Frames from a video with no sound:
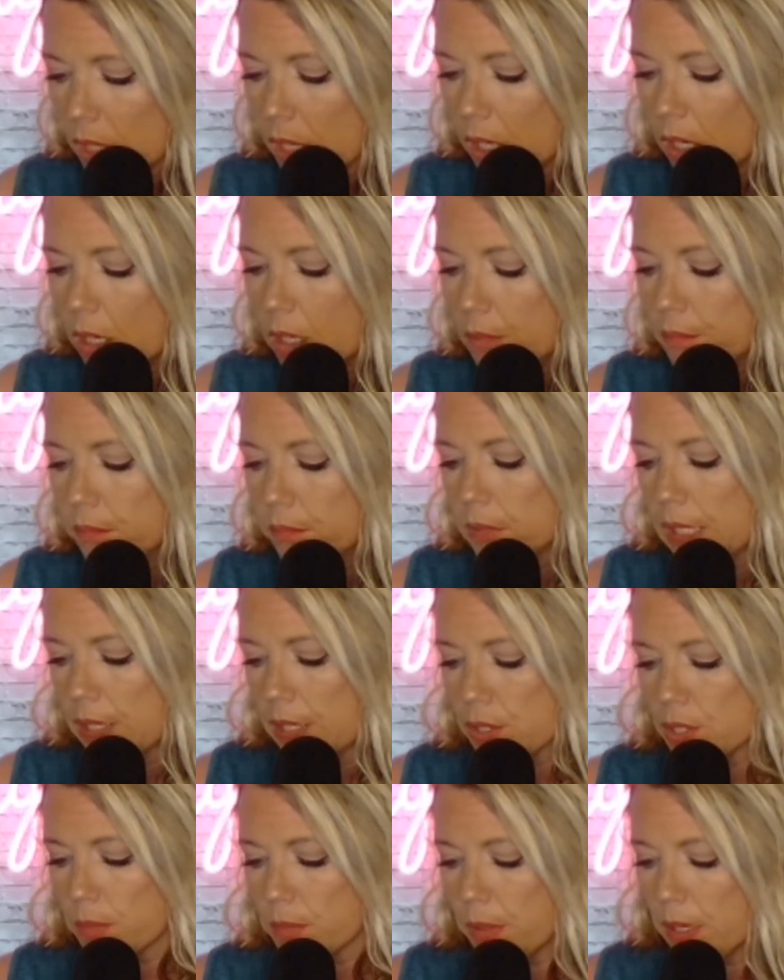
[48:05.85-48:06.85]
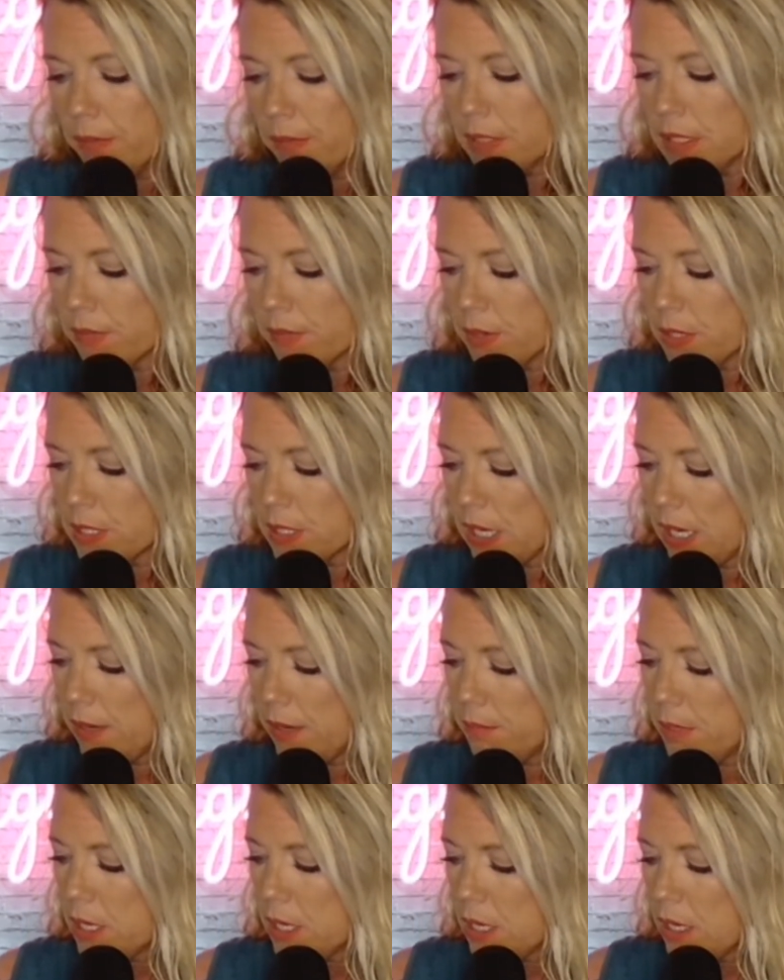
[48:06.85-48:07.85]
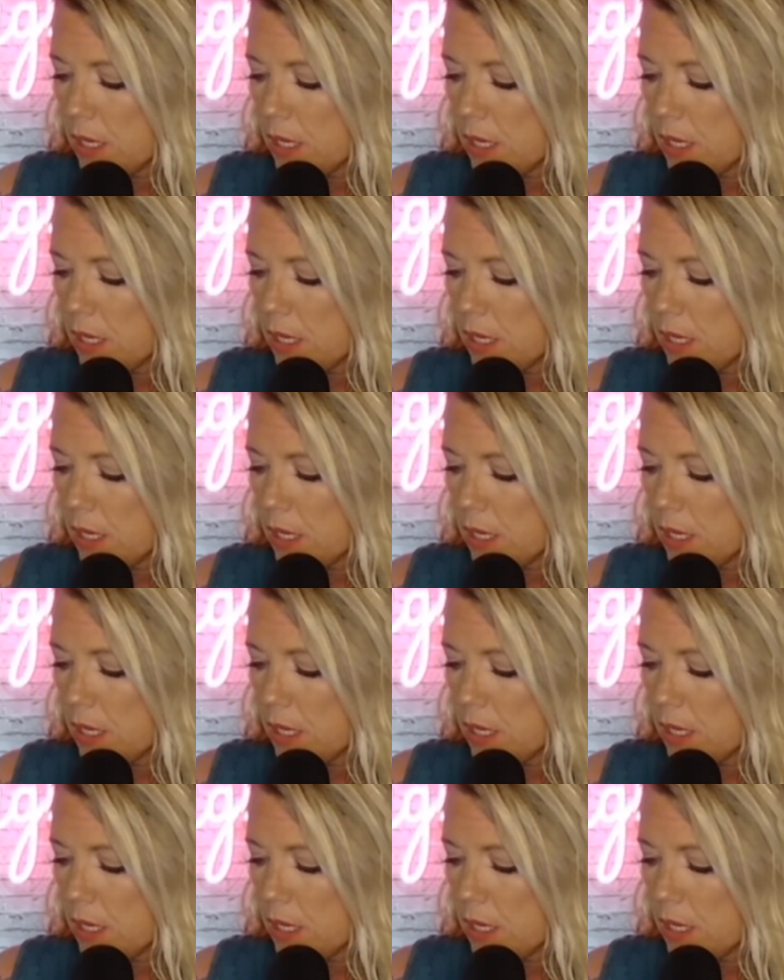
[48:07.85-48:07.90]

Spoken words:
At just a bit of a different time.